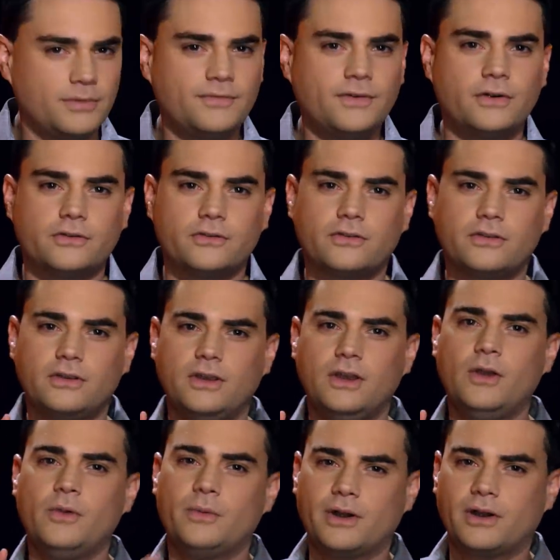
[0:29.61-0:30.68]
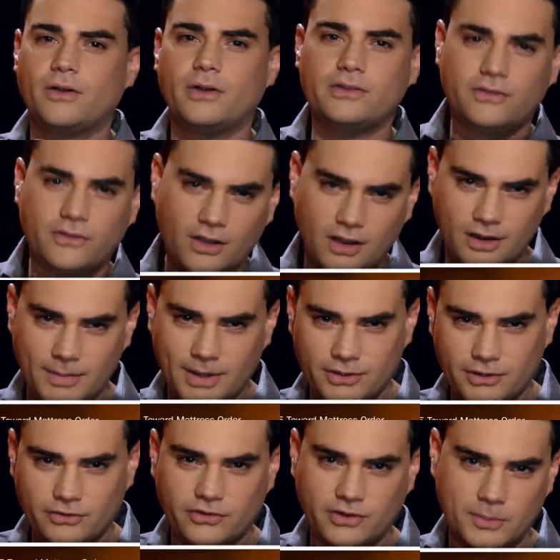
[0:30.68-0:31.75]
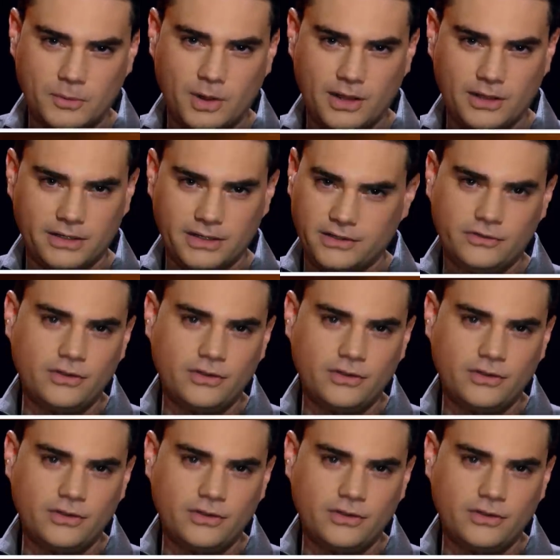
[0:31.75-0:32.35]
But first, we are going to talk about your sleep quality.